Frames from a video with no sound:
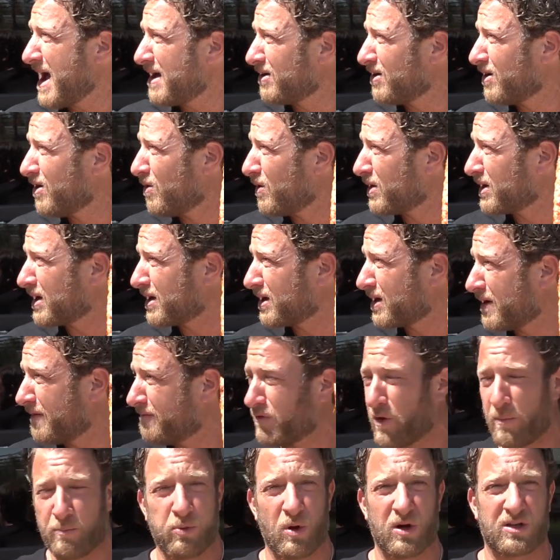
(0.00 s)
I don't know when you give
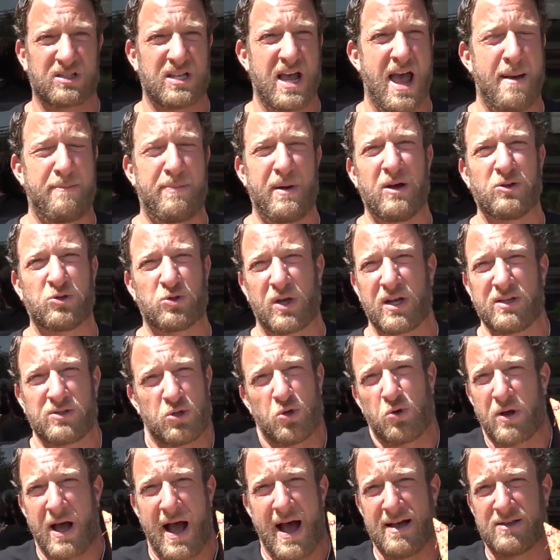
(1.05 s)
the Brook Tap House. You get
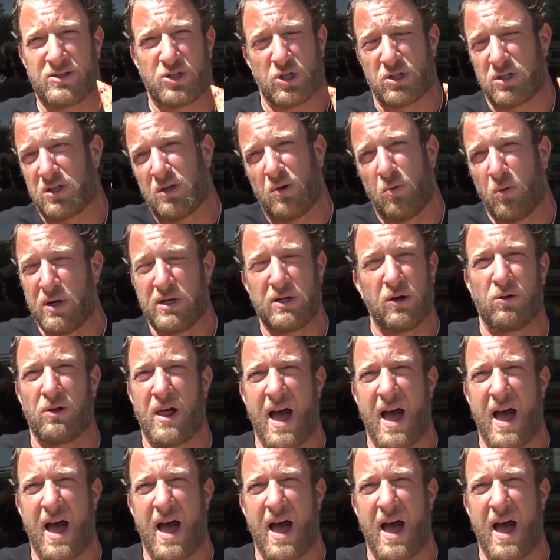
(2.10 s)
two guys just in the window